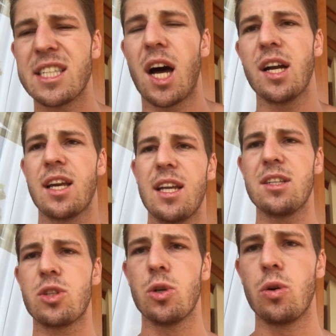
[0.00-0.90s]
It's hard to get
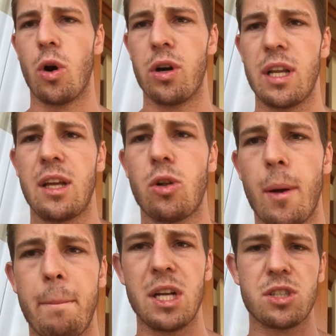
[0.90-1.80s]
into on an
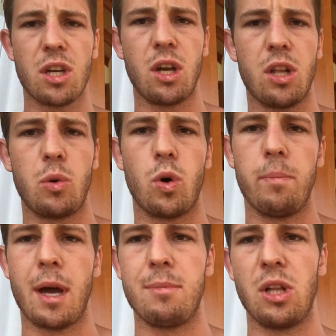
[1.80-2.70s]
incline bench, so you only
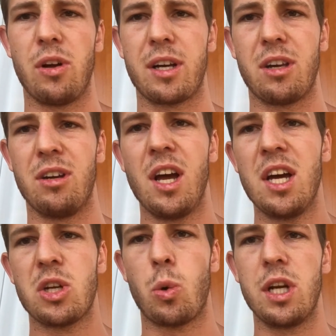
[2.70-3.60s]
want maybe like a
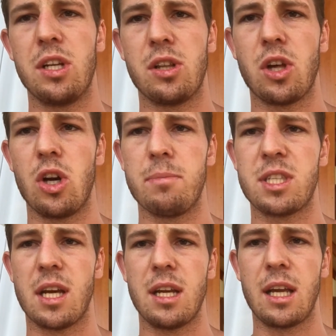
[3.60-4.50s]
20 to
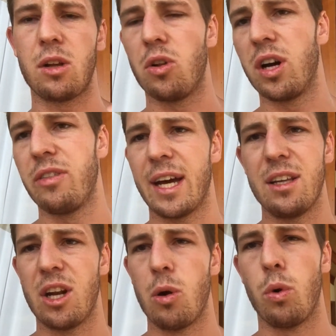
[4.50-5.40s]
30% incline.
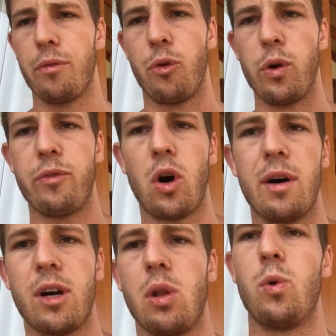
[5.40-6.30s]
That you don't want
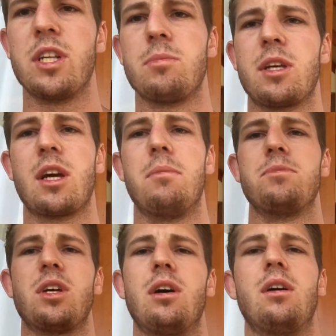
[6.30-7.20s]
45, otherwise it
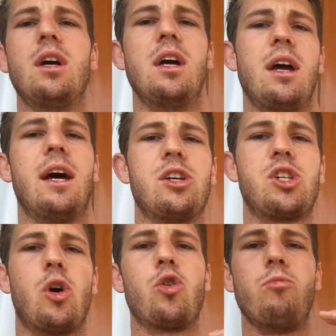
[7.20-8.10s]
becomes a
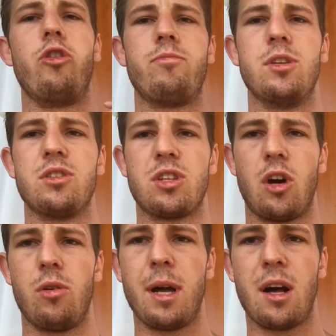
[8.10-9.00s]
shoulder movement.
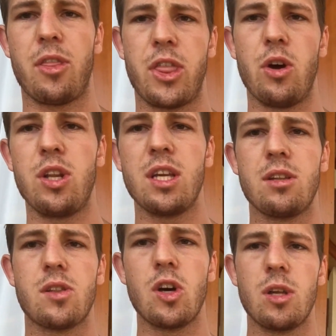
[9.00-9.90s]
So about
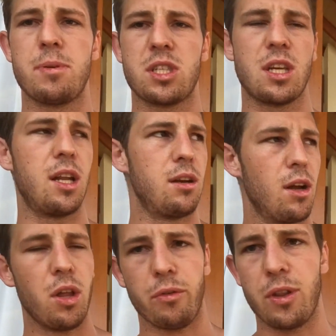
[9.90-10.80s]
30%
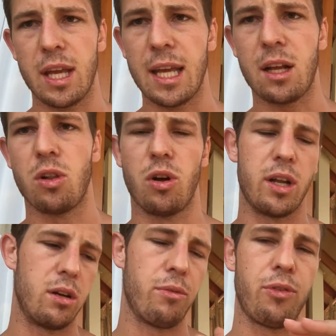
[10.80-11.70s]
for the
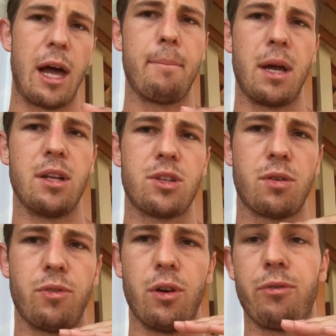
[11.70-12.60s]
incline, and flat
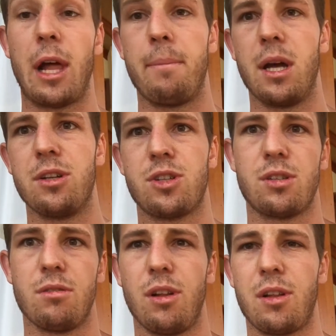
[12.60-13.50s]
bench for flat
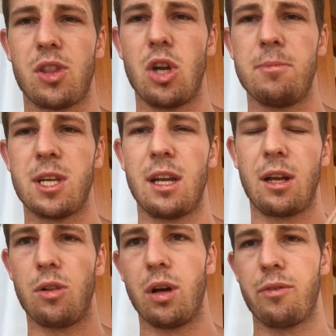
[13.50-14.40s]
bench, like 30%
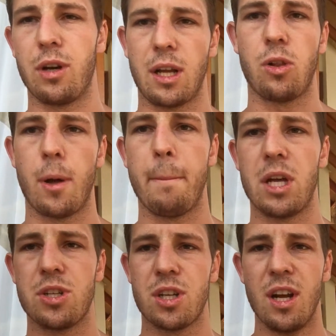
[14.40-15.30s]
incline for an incline
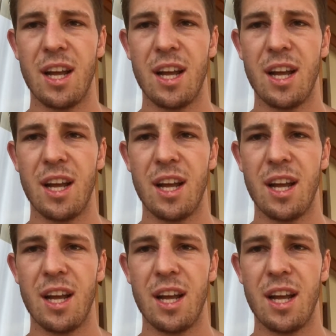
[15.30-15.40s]
bench,